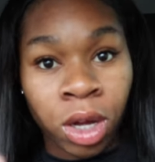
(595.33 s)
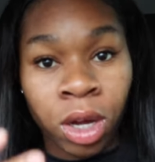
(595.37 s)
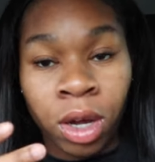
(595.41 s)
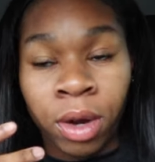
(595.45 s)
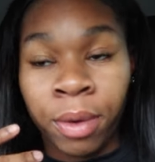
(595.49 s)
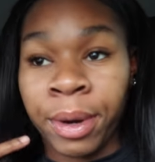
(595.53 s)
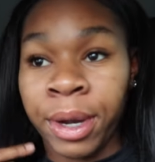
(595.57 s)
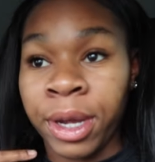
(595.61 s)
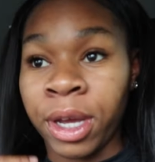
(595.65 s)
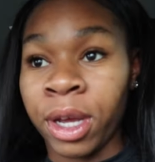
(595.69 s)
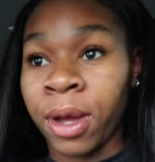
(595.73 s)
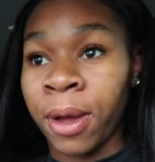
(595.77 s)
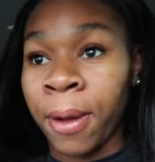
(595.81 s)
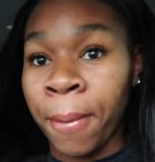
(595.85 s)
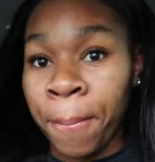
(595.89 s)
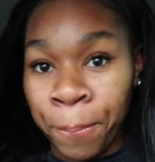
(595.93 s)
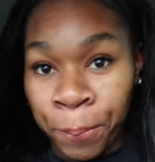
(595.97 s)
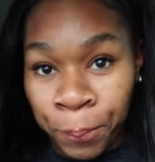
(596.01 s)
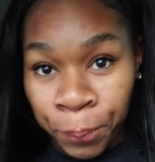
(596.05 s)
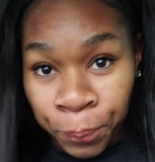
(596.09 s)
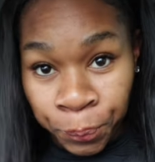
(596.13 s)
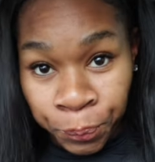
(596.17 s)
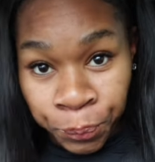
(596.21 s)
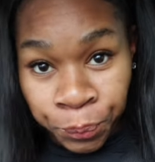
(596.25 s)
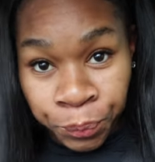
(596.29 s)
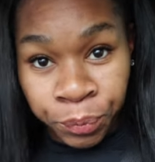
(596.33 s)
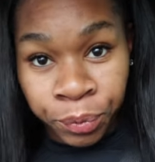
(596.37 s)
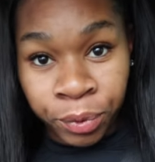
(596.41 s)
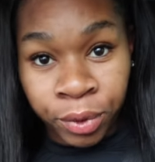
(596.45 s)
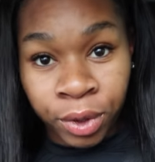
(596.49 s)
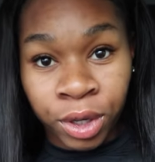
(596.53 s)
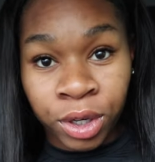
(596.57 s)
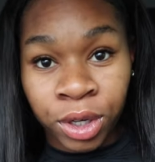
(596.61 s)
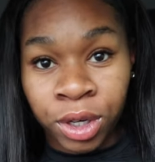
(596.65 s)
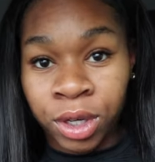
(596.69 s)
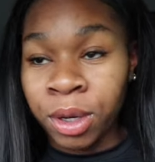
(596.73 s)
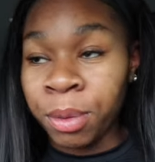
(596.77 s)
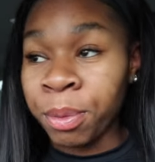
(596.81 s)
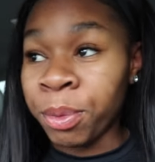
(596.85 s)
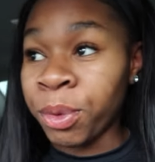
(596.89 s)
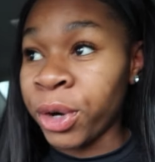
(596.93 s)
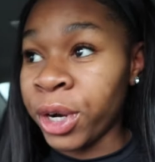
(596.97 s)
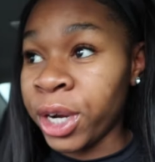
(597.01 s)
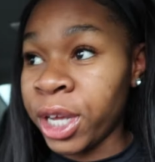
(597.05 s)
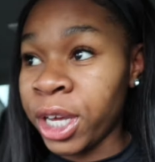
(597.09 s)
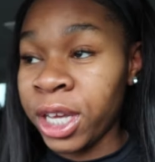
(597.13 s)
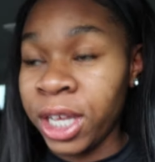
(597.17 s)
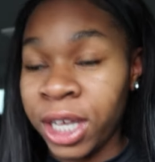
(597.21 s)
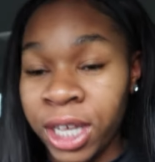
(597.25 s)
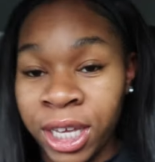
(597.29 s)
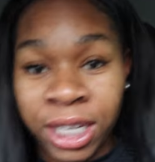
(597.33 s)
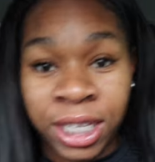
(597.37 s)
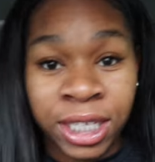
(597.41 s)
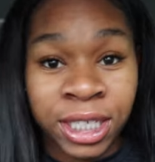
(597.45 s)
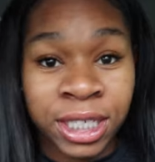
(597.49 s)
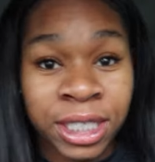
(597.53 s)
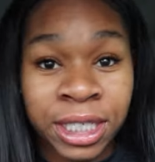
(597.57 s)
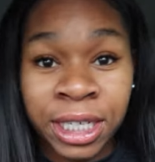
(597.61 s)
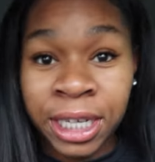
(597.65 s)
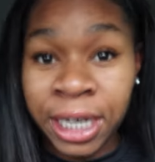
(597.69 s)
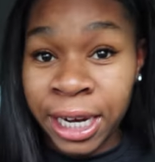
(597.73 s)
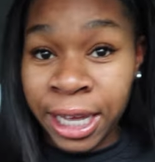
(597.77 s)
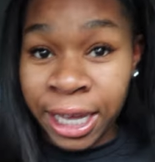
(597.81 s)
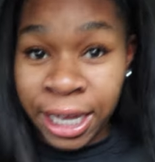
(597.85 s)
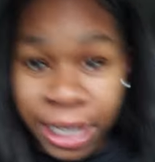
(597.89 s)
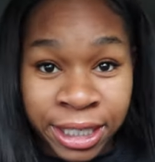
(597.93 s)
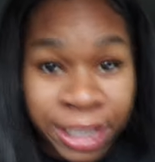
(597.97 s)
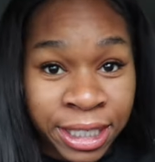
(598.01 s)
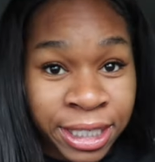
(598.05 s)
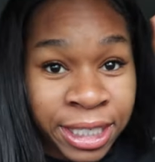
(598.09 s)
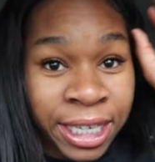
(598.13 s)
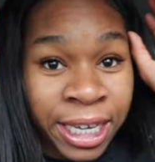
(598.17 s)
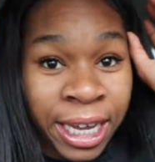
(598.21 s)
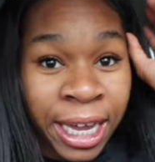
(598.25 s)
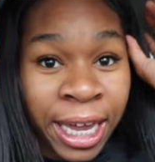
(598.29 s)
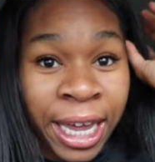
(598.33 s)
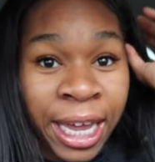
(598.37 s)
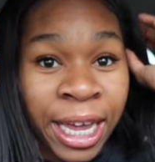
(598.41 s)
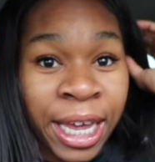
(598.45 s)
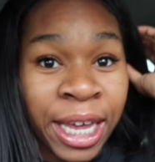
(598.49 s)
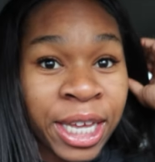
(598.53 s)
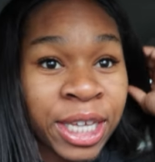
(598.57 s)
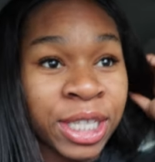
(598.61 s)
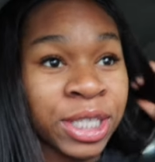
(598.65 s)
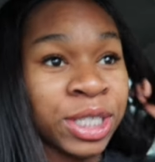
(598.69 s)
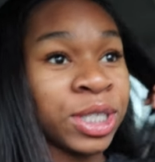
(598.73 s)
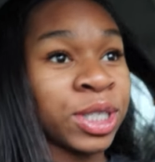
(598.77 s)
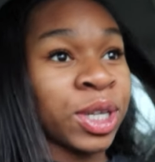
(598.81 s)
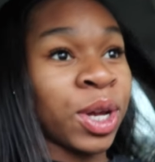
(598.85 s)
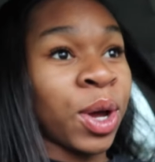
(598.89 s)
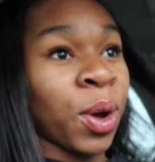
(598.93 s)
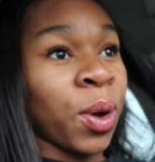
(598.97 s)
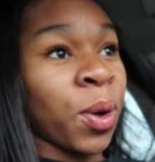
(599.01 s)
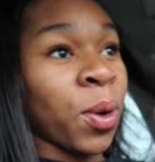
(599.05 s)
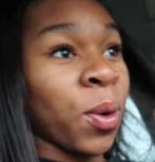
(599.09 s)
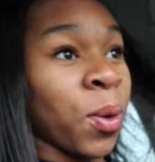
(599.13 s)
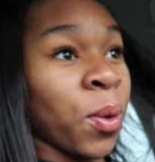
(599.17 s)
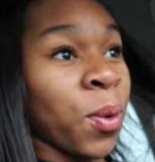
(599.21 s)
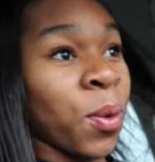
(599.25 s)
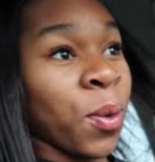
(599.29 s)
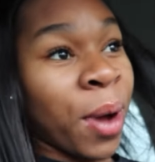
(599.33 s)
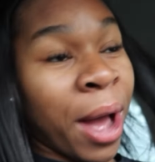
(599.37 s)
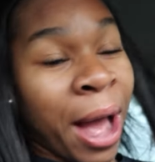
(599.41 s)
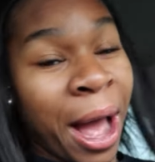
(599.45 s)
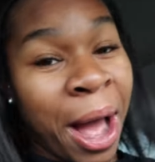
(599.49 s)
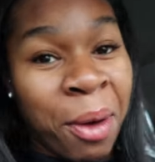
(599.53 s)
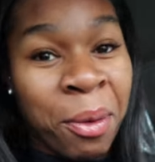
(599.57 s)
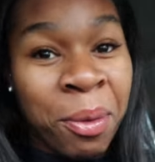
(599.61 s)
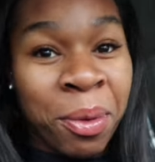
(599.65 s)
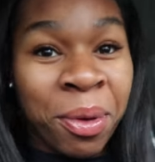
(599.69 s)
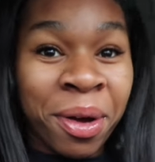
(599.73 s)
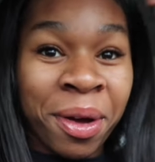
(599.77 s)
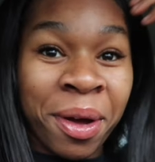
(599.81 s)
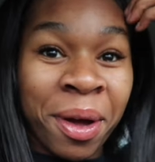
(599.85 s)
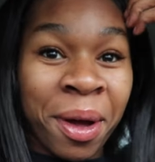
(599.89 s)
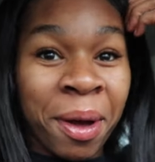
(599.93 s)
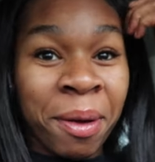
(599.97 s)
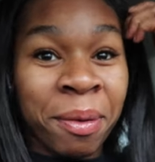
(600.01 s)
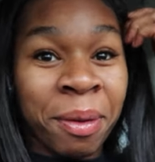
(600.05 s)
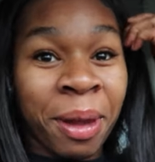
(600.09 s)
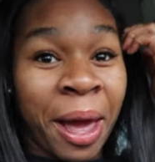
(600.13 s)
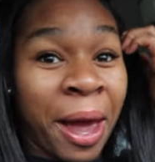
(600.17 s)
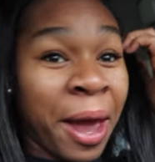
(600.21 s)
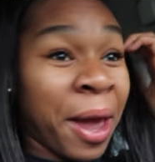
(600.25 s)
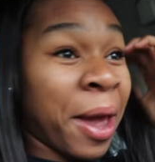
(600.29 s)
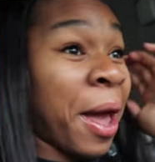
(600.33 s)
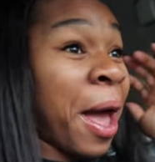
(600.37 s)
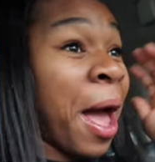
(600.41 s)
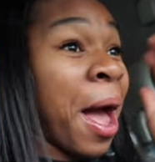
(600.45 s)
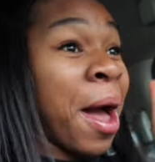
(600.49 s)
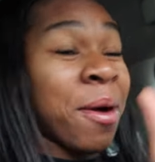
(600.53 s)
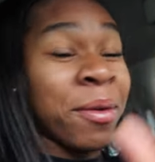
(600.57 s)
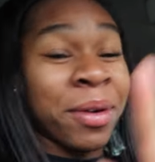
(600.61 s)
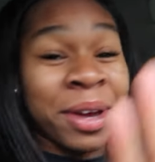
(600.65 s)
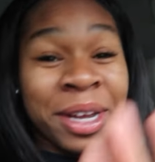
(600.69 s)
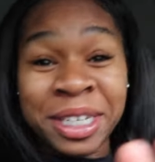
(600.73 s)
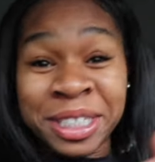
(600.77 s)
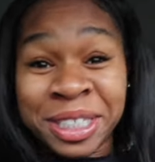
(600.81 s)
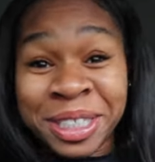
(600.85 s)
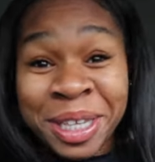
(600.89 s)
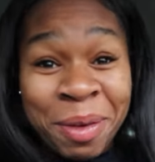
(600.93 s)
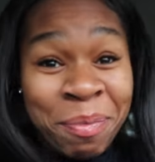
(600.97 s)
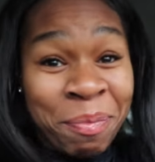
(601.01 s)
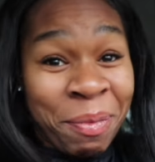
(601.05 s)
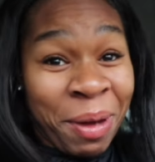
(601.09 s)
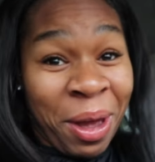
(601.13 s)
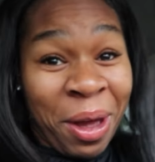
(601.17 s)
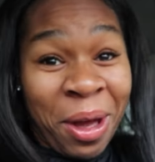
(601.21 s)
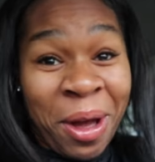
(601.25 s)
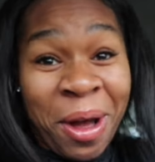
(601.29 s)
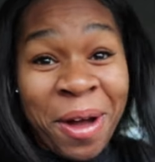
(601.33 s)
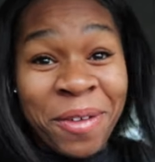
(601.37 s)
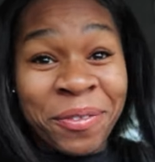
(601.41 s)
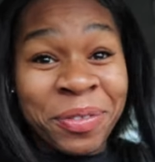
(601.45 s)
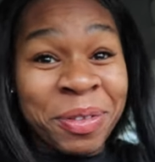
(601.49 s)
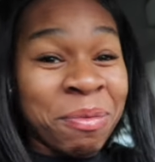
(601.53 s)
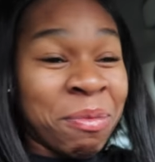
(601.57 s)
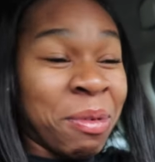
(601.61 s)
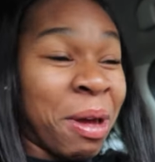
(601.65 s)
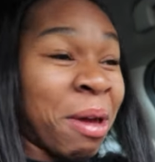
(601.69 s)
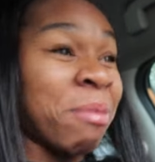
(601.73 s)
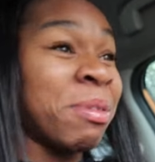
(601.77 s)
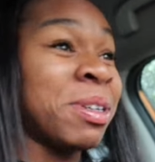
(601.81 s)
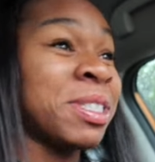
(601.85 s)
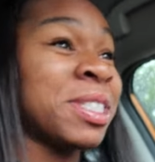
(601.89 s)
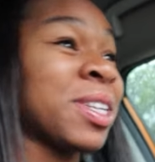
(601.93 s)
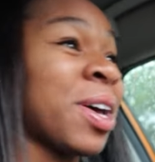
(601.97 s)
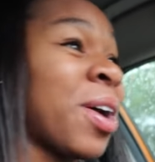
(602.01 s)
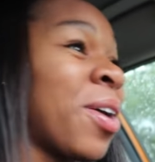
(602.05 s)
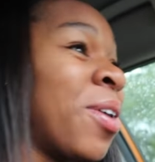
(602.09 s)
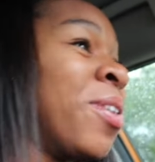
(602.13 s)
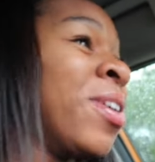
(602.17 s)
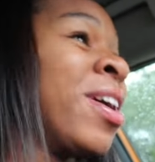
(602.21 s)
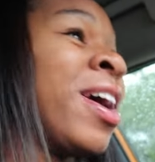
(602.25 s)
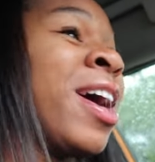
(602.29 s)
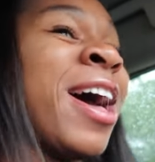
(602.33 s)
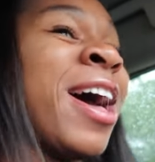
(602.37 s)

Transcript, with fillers: all right y'all good morning it is the next day so I woke up like I don't get to sleep in often baby so